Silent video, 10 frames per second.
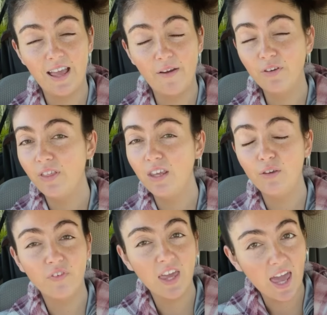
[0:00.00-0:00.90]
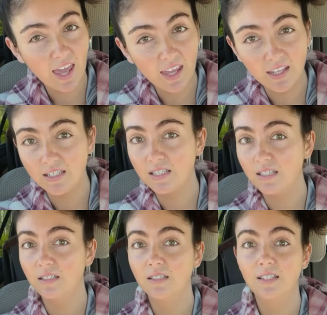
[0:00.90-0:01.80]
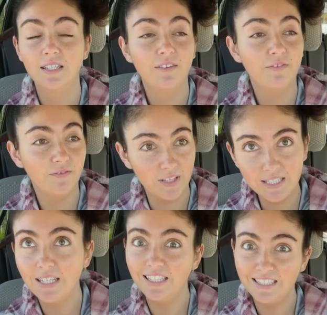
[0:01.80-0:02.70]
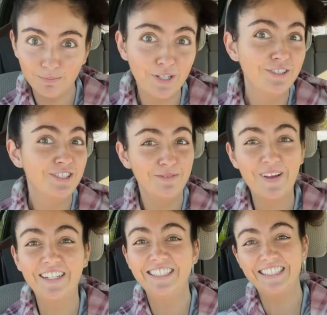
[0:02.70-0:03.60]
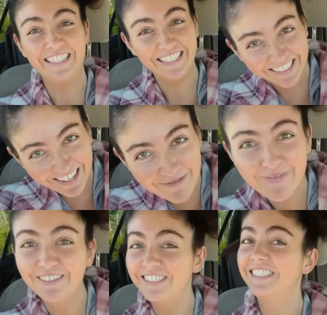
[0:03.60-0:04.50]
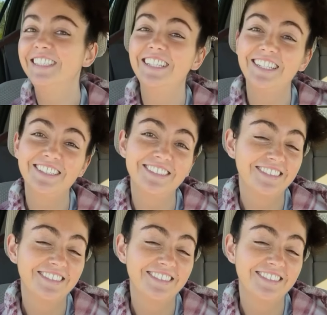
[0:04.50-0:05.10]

Everything you've gained physically, spiritually, mentally, emotionally,